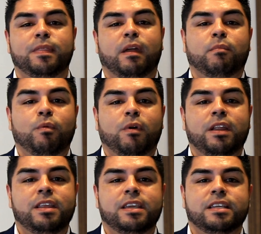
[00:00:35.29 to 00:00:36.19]
Number
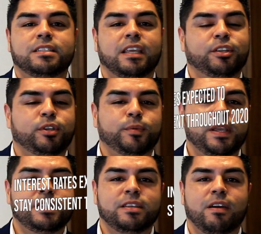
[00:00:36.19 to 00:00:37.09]
one is interest
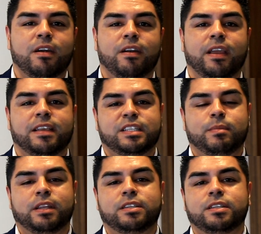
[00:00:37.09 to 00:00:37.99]
rates are
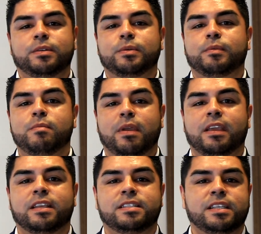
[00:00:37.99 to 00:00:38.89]
estimated to
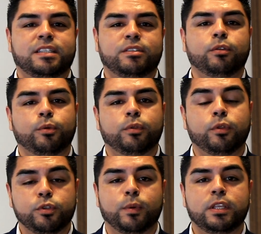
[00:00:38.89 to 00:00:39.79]
remain consistent
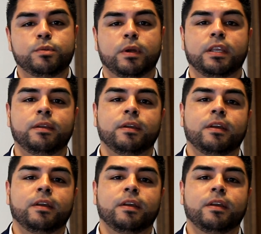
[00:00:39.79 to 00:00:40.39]
through 2020.